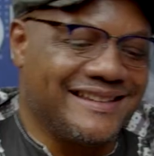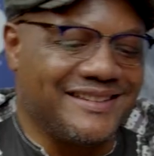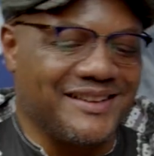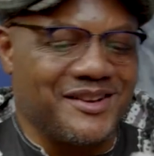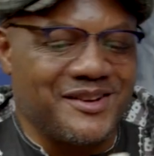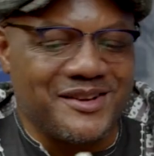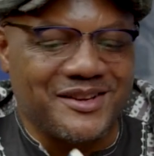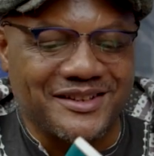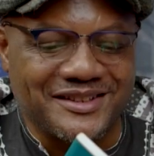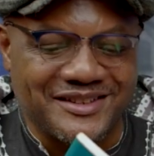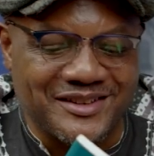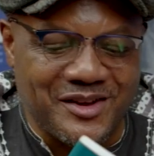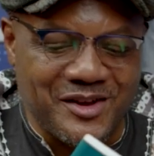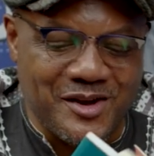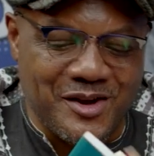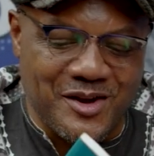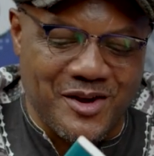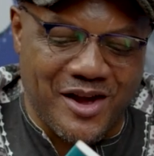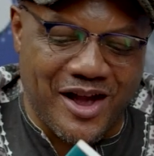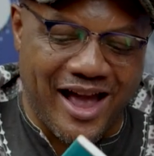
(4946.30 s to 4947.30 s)
So
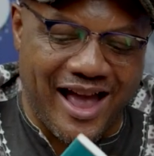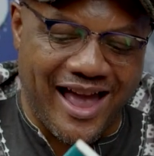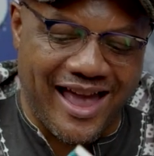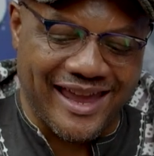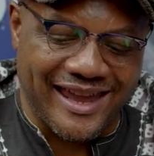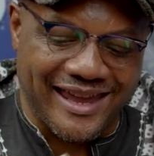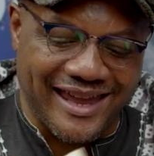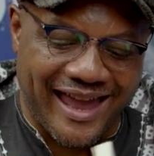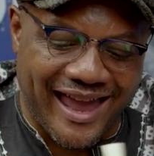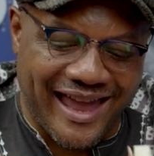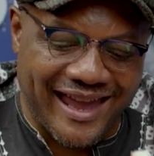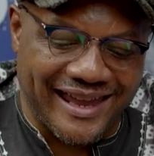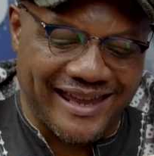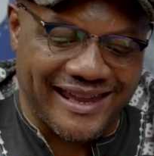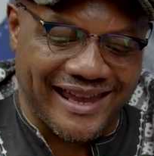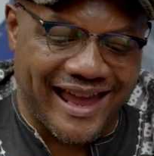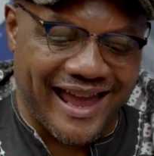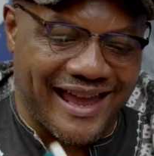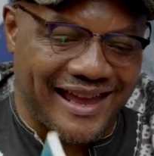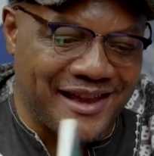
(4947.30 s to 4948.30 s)
I
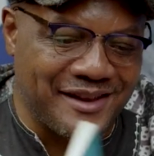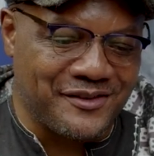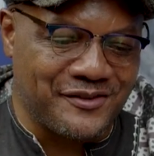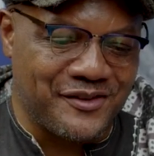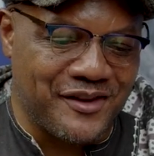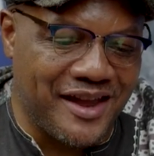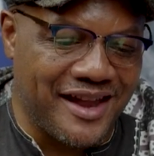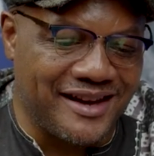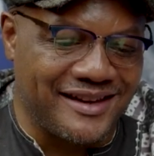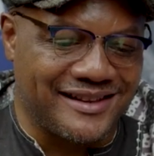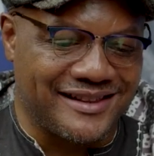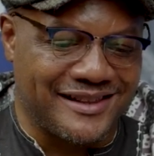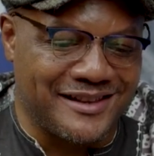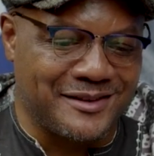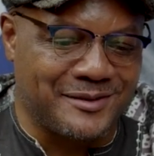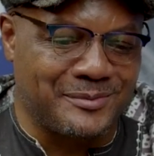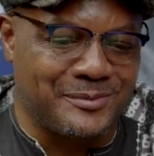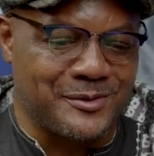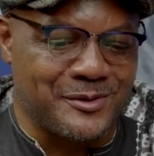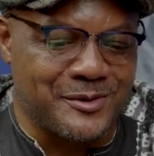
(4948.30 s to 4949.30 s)
have had
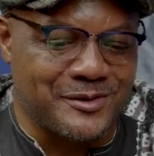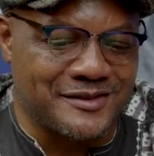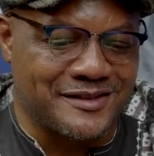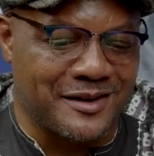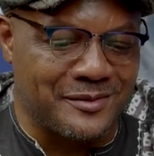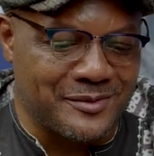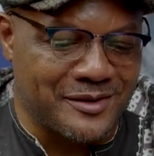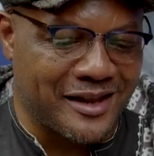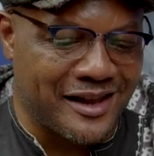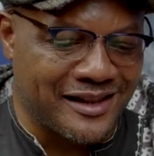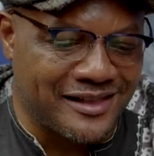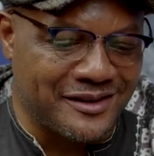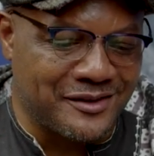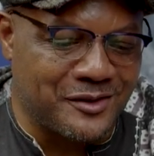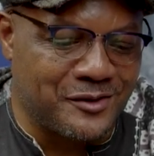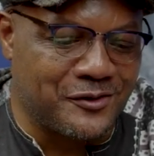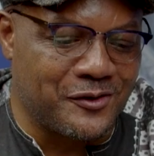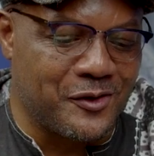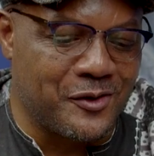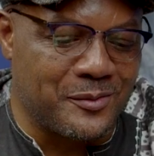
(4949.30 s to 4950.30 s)
these books, I mean, I
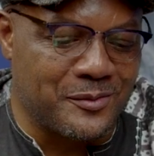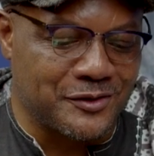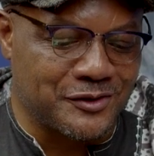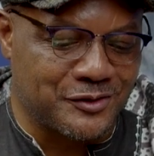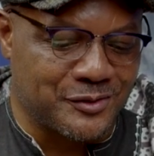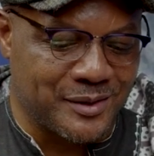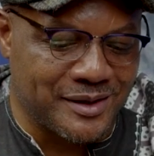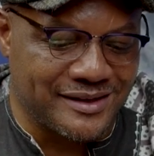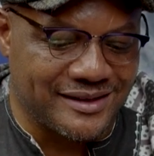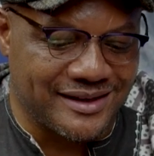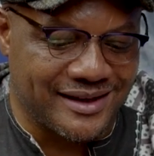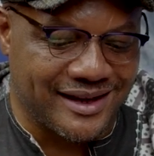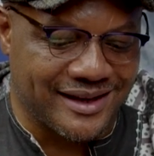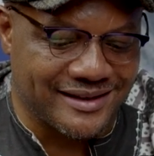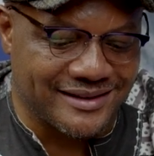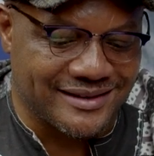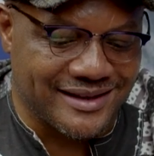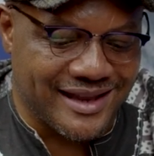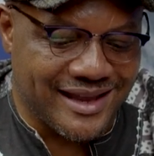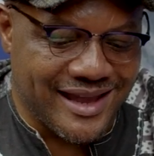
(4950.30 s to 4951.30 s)
think for almost 20
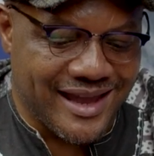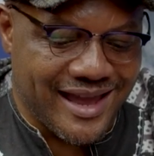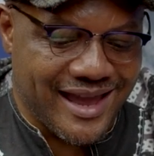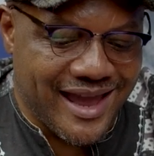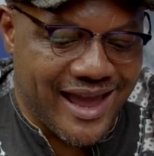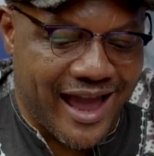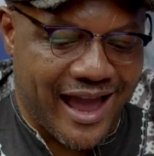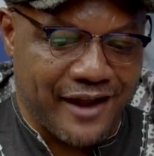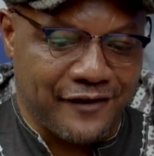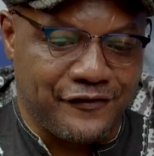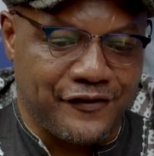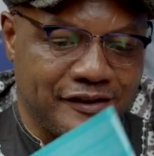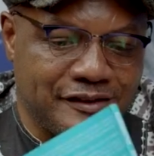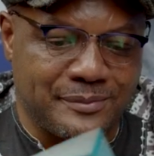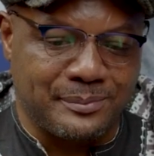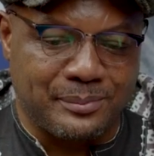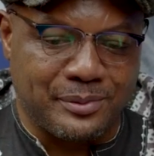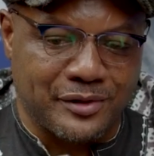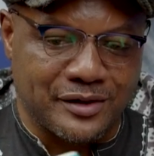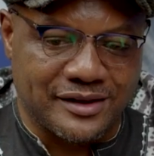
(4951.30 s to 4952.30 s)
years. I
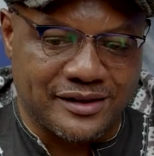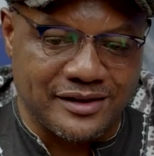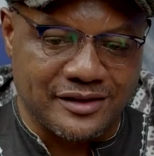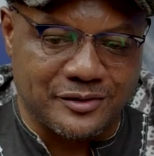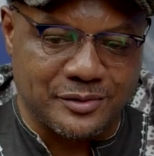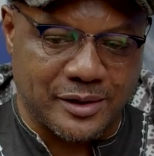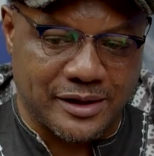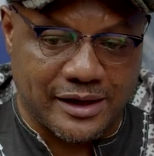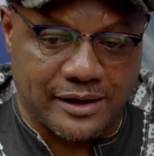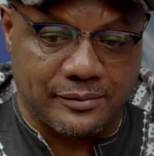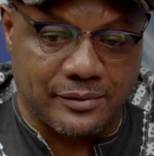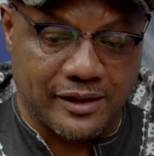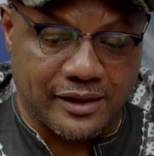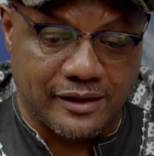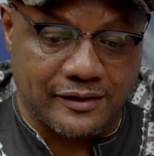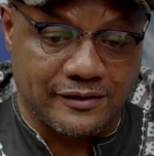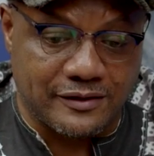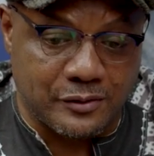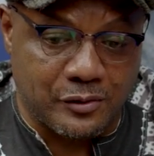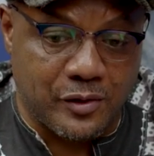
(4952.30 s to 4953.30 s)
first bought this one,
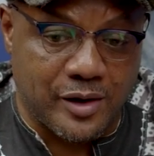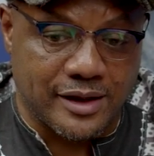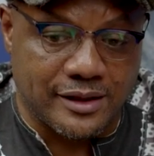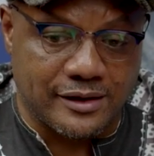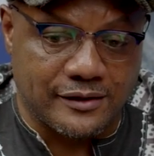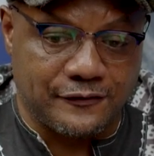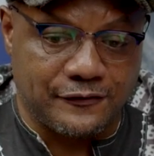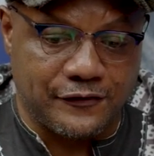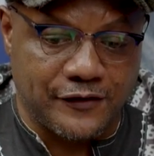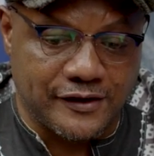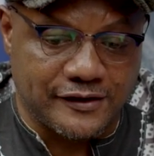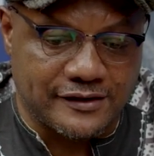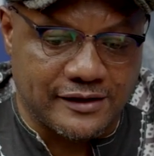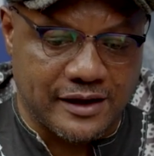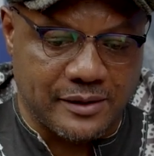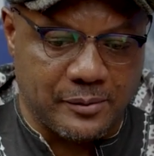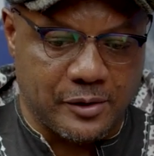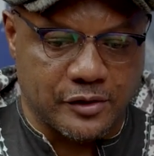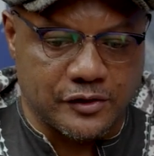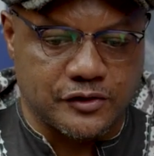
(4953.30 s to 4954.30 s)
that's the one that first
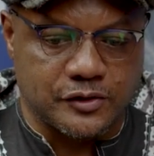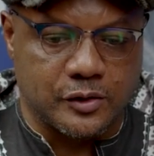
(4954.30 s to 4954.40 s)
came out.